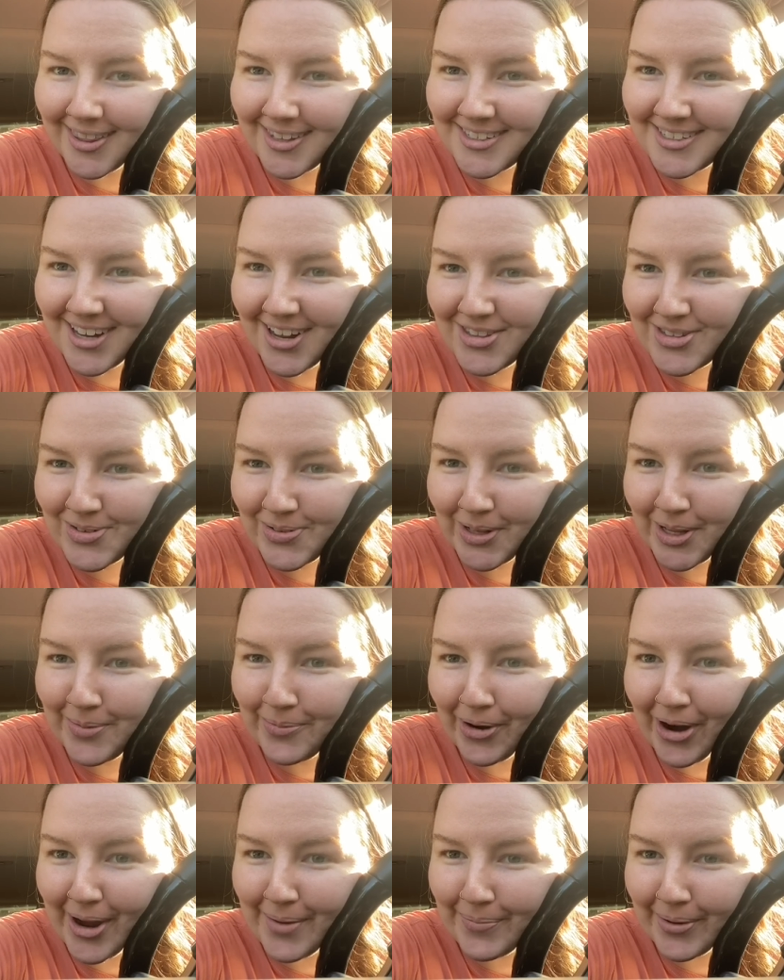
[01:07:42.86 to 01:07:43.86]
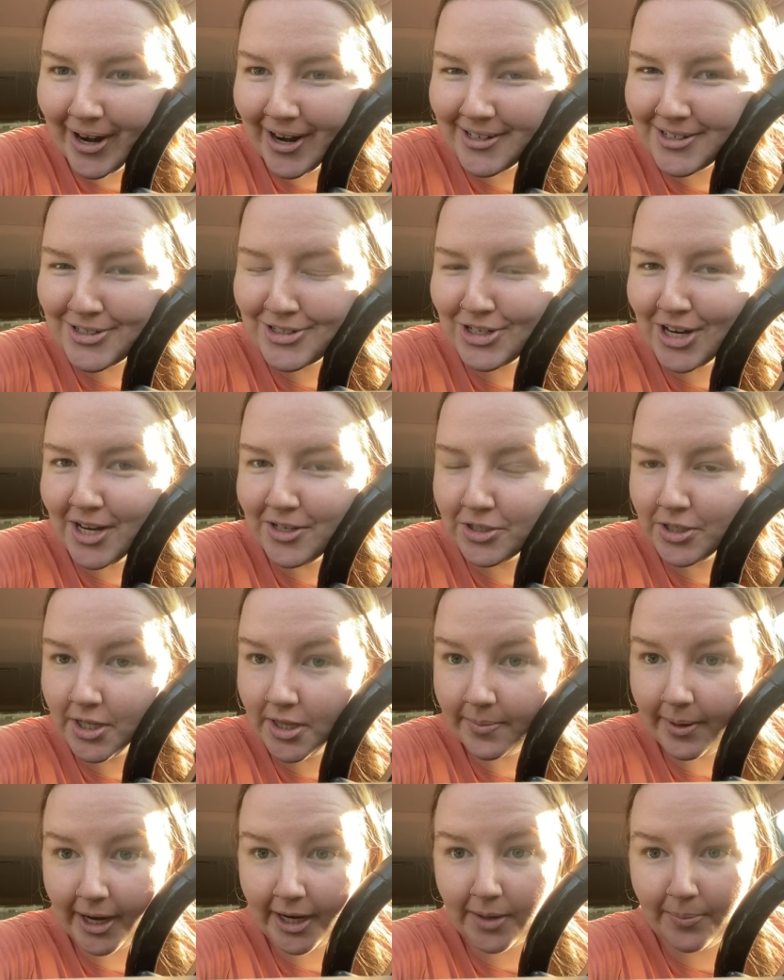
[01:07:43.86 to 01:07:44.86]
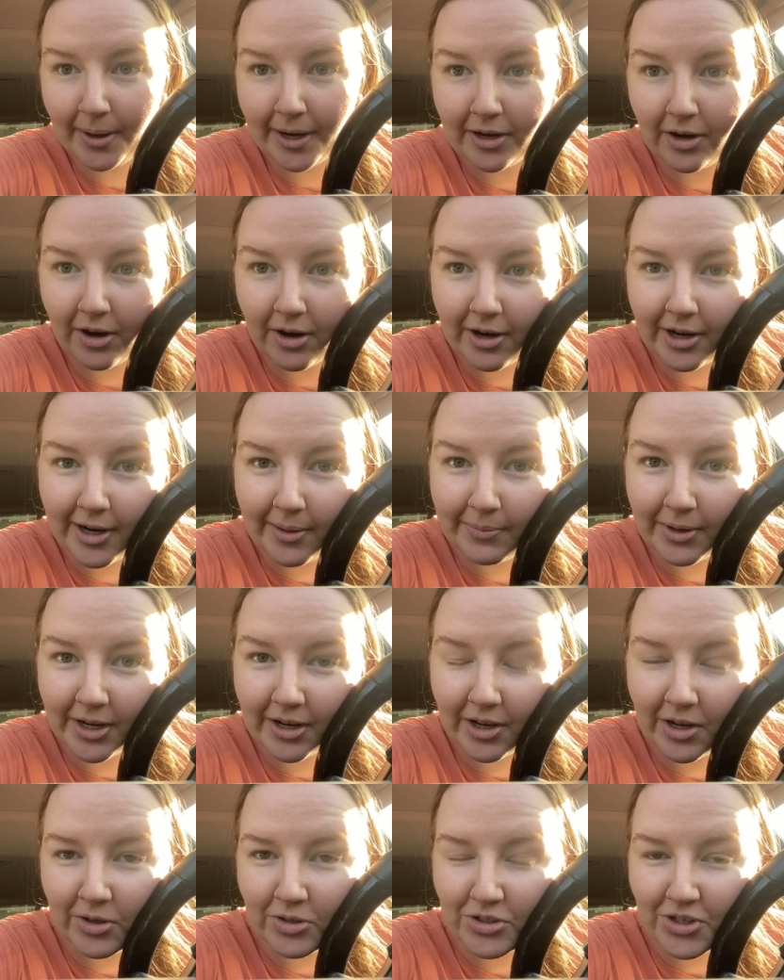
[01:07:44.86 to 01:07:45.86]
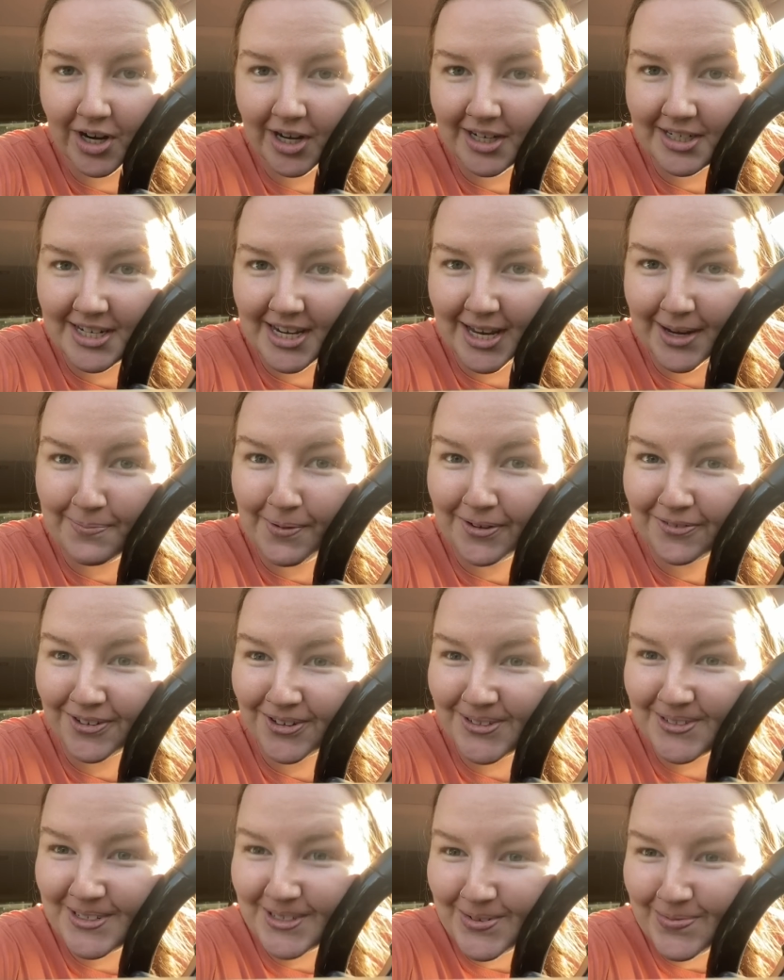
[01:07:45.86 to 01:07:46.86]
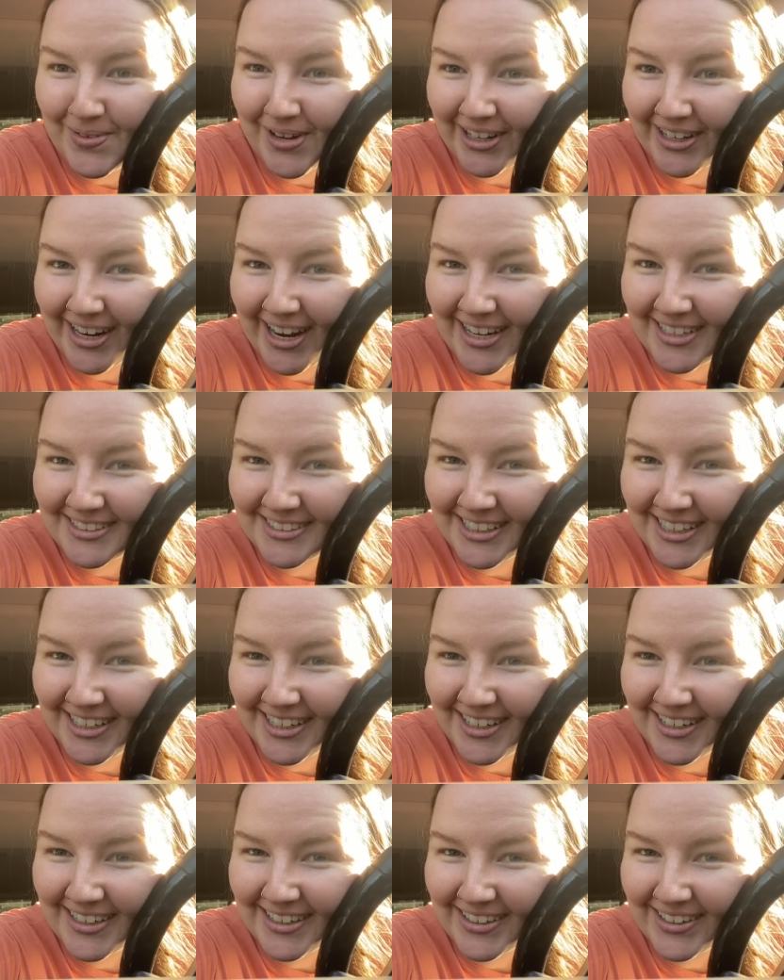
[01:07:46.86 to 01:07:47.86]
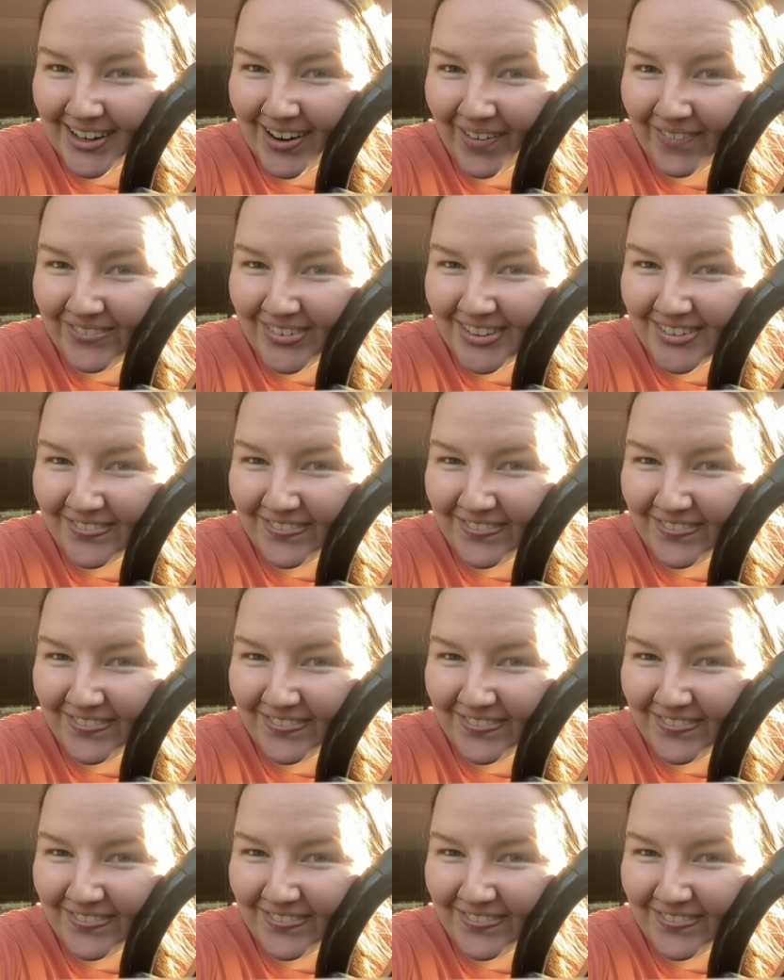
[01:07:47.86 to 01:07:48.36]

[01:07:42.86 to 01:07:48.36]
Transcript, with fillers: the sun's really bright, but I just changed in the back of my car and I'm gonna go try to take my first Zumba class here. Hope it's